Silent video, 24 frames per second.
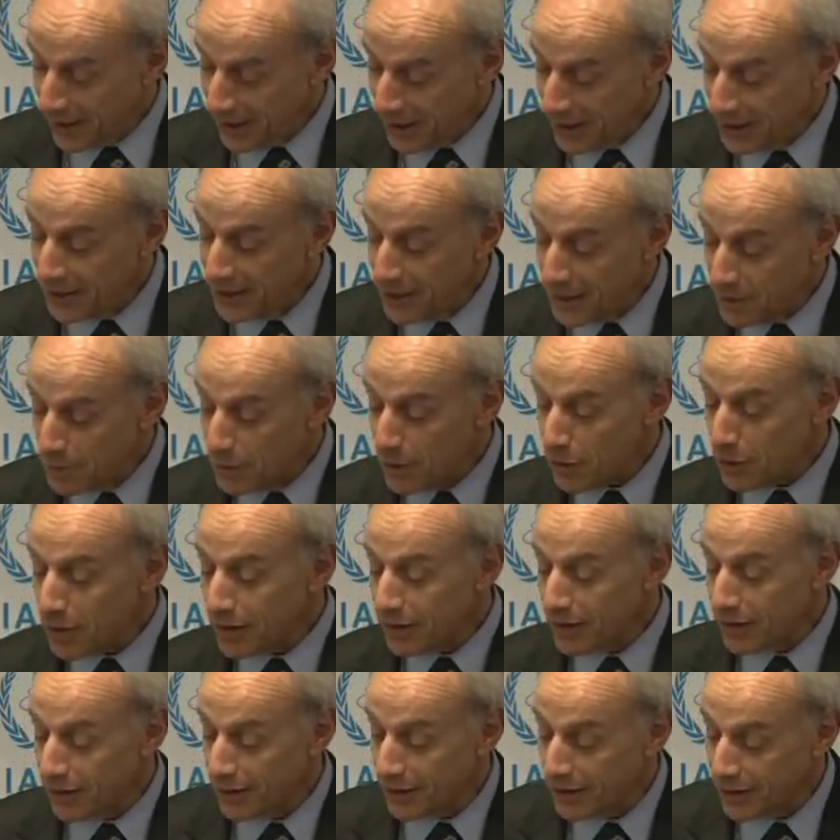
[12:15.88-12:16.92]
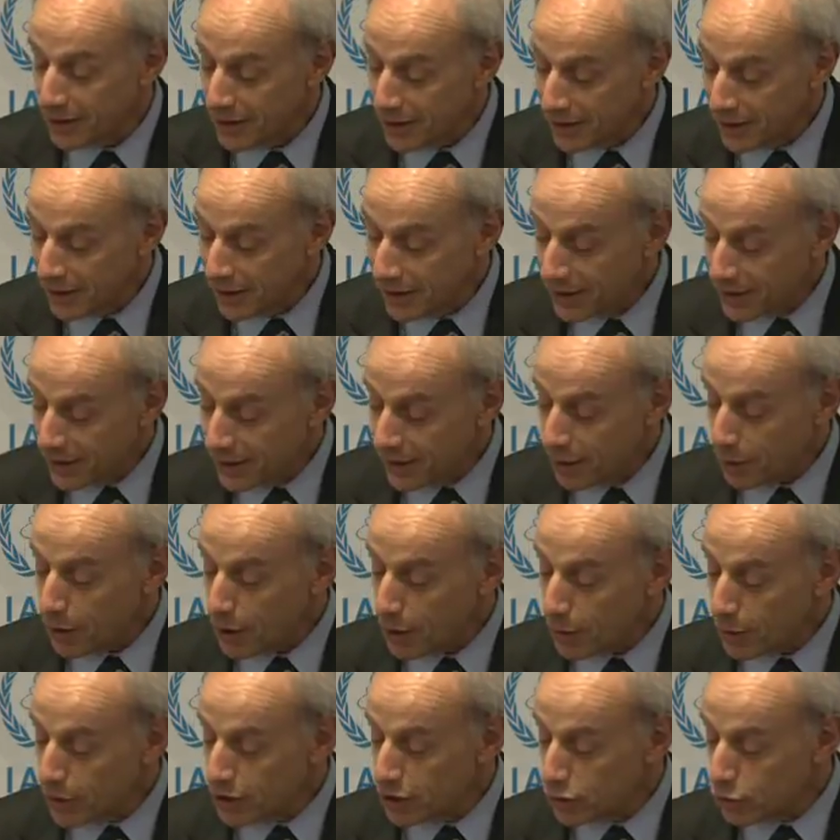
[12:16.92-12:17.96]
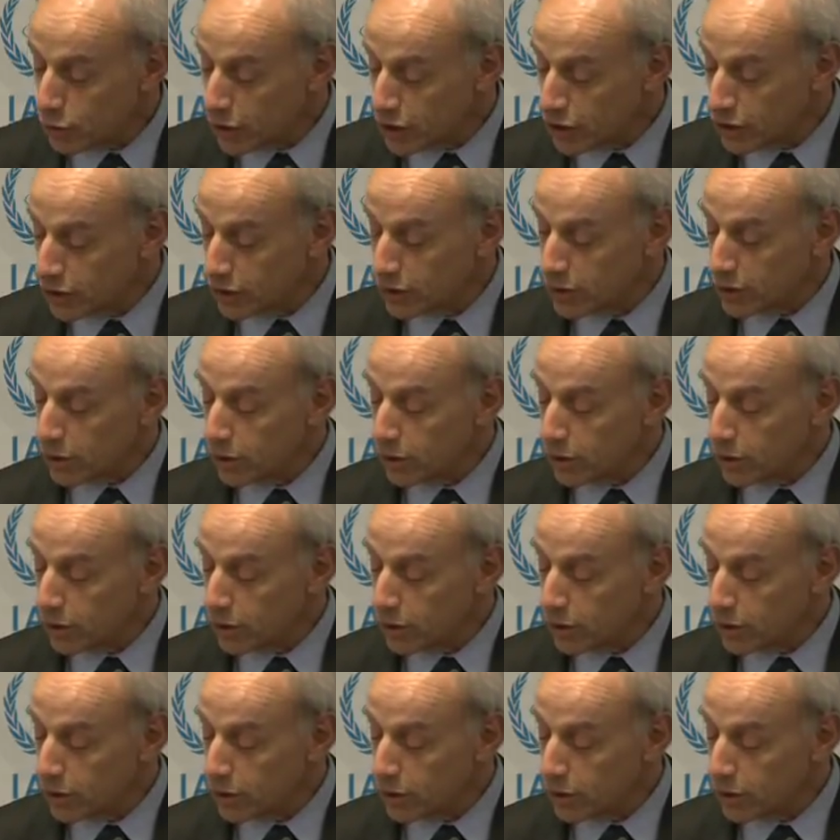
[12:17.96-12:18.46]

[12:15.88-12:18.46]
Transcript: In Ibaraki, there are restrictions